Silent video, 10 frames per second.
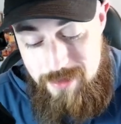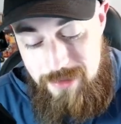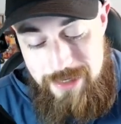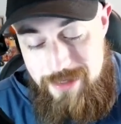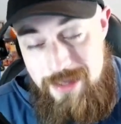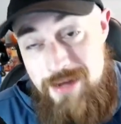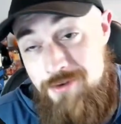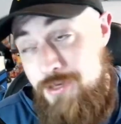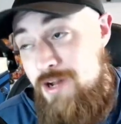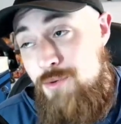I
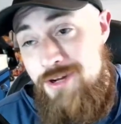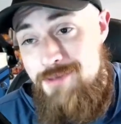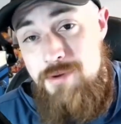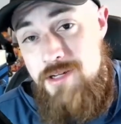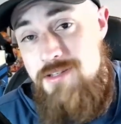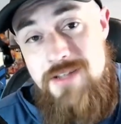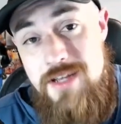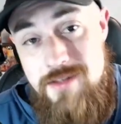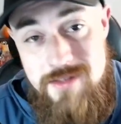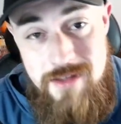don't care what anybody
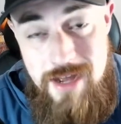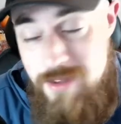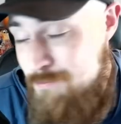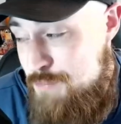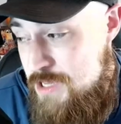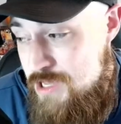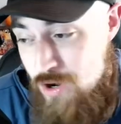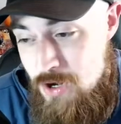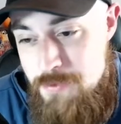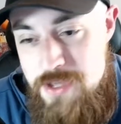says.
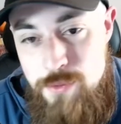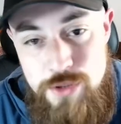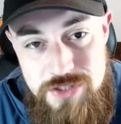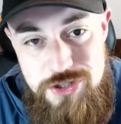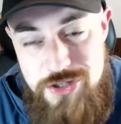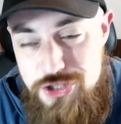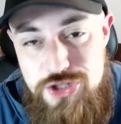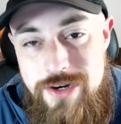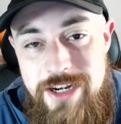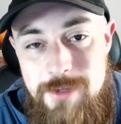PRB was just
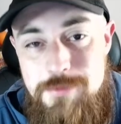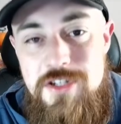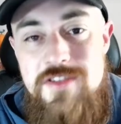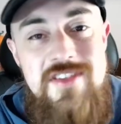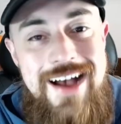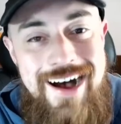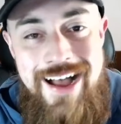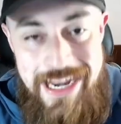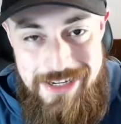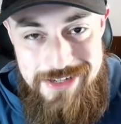straight up
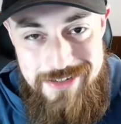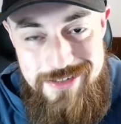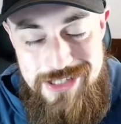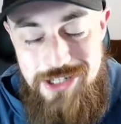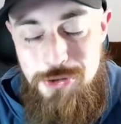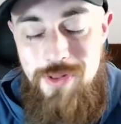designed to,